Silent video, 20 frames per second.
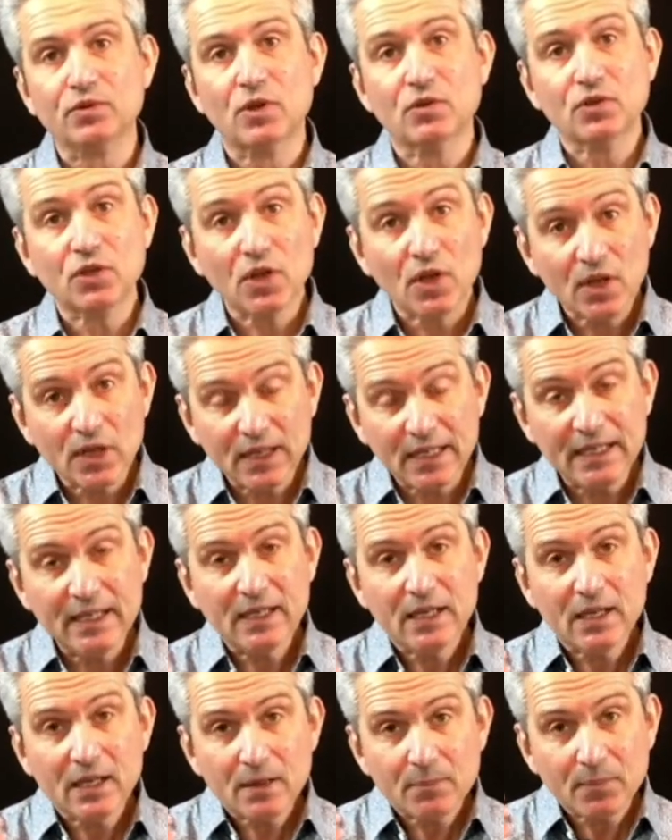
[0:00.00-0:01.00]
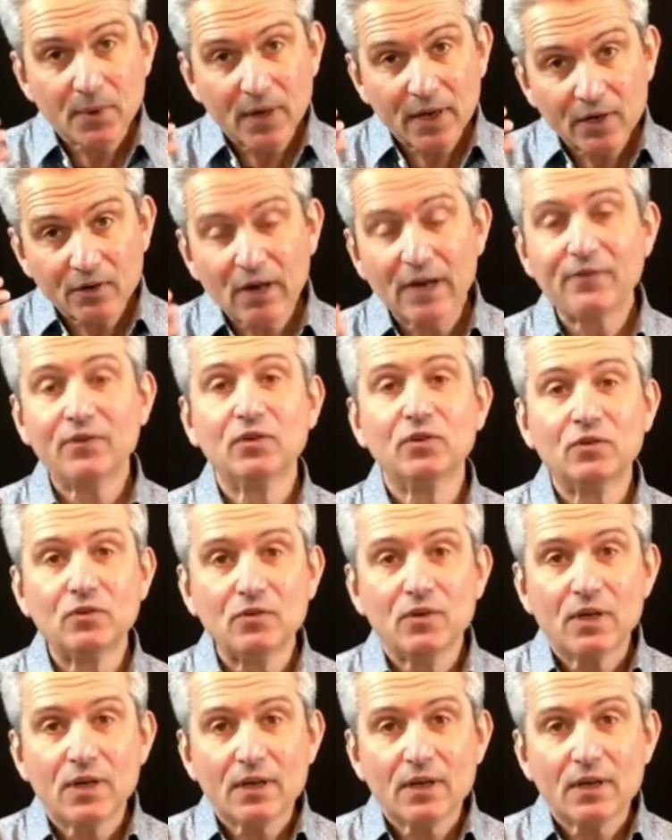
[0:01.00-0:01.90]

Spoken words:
those early biographical